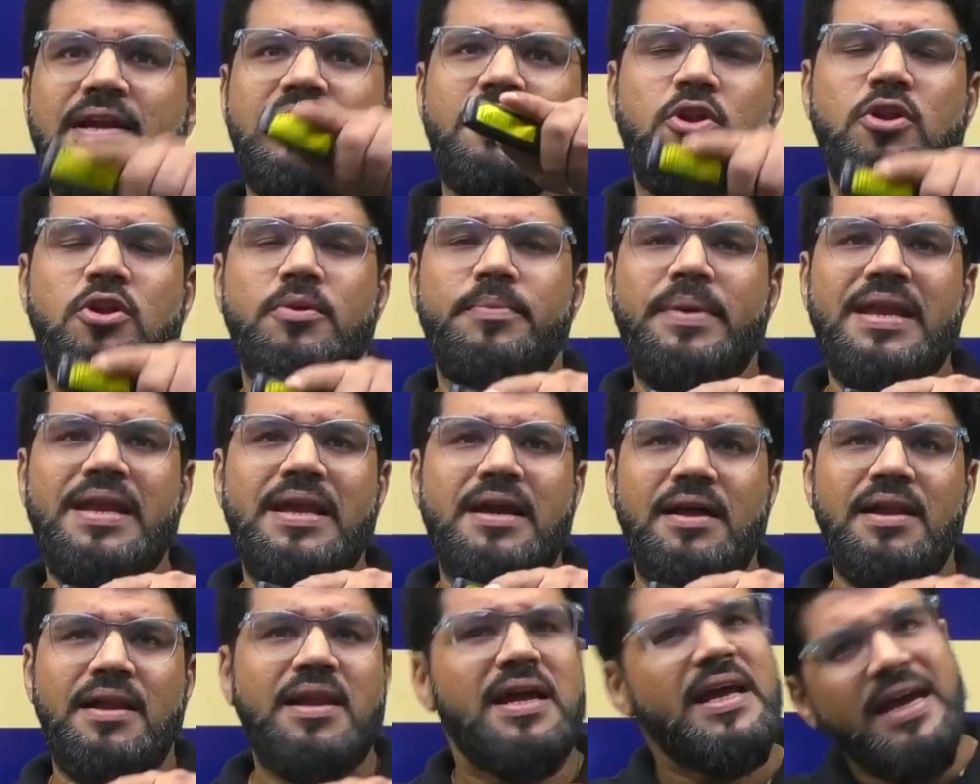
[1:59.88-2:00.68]
to
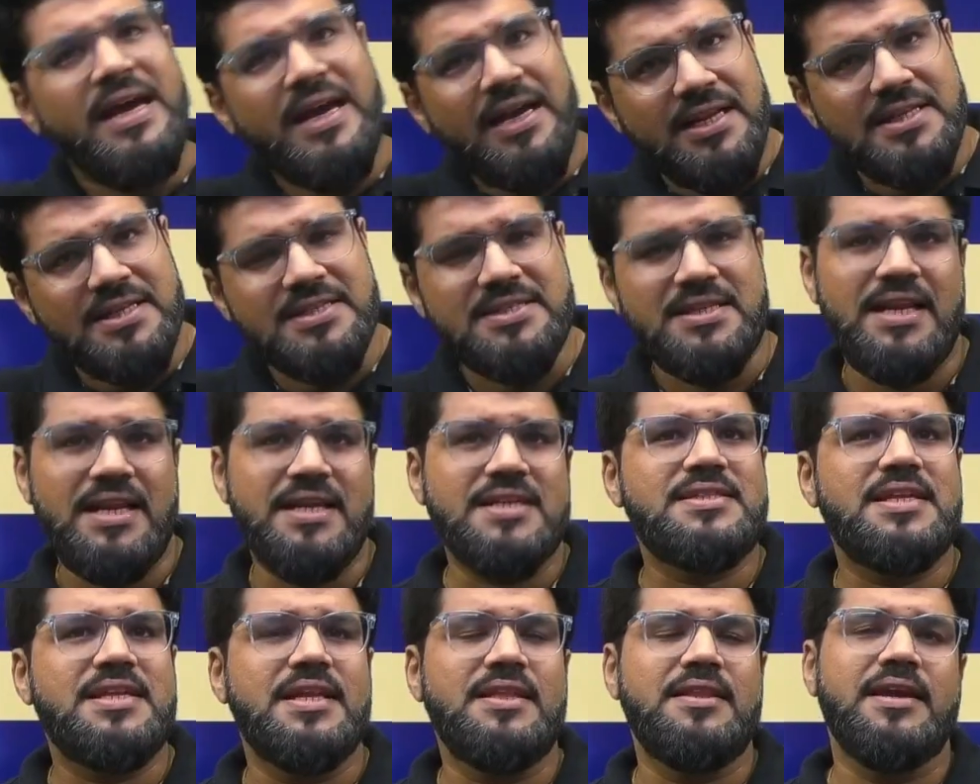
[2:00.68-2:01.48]
numerical, it is less
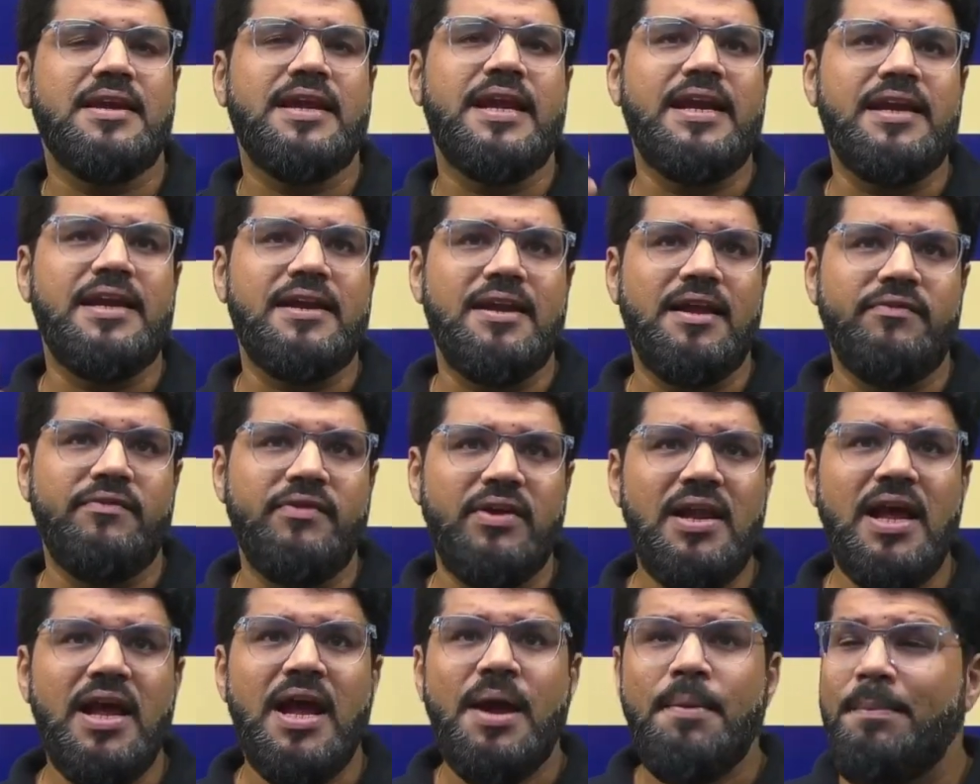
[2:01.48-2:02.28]
than the GATE
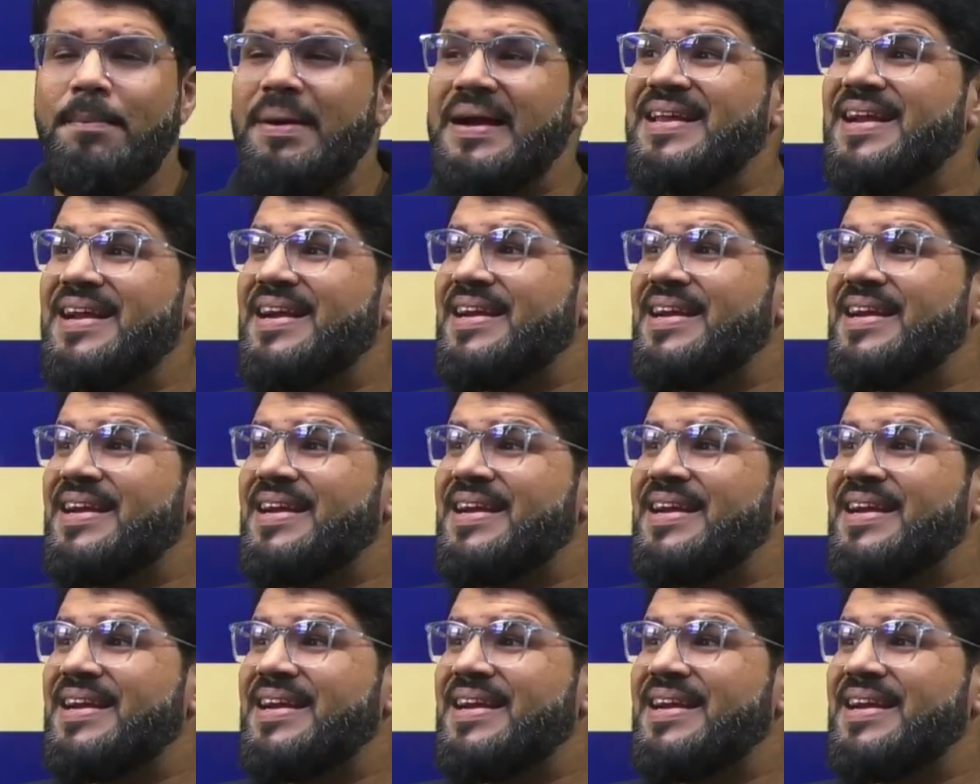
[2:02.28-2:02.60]
level. But the